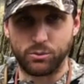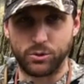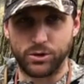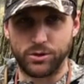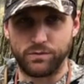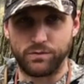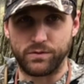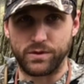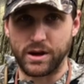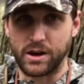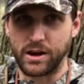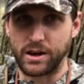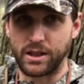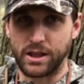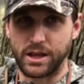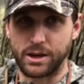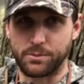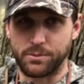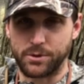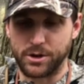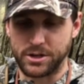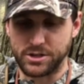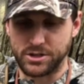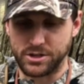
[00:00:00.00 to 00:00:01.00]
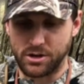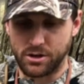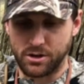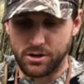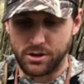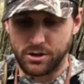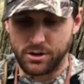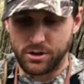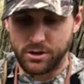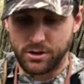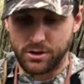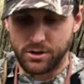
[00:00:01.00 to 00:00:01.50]
with very light pressure,
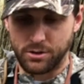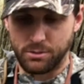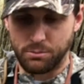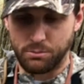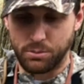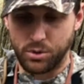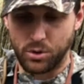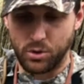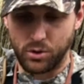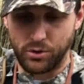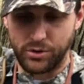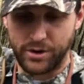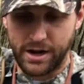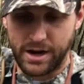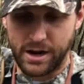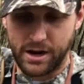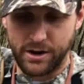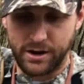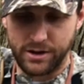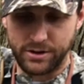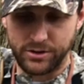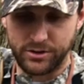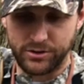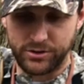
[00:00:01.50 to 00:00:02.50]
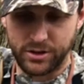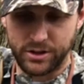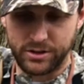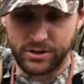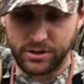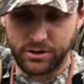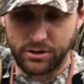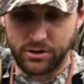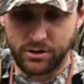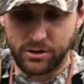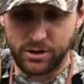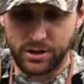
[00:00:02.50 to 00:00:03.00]
pull down and just
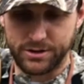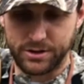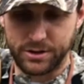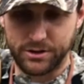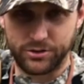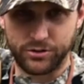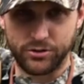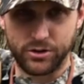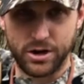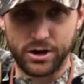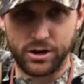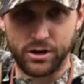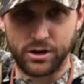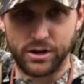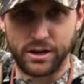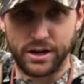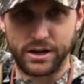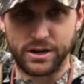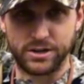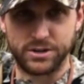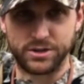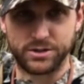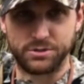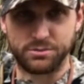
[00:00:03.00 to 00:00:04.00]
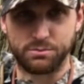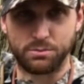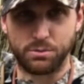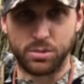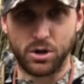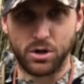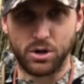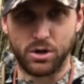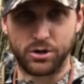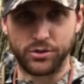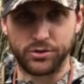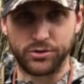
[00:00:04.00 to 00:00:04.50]
let the striker kind of just
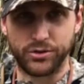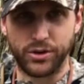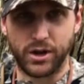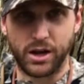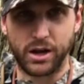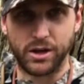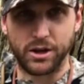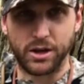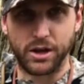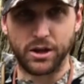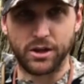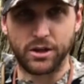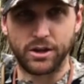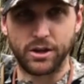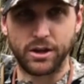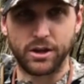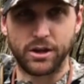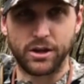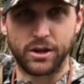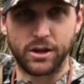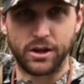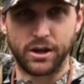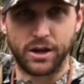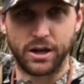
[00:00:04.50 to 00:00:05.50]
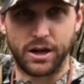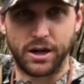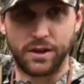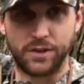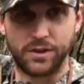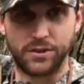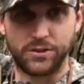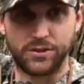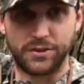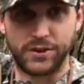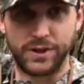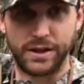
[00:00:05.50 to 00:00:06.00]
pulse on the
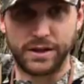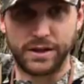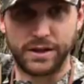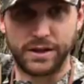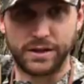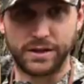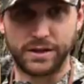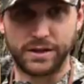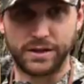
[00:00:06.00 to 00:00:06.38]
slate.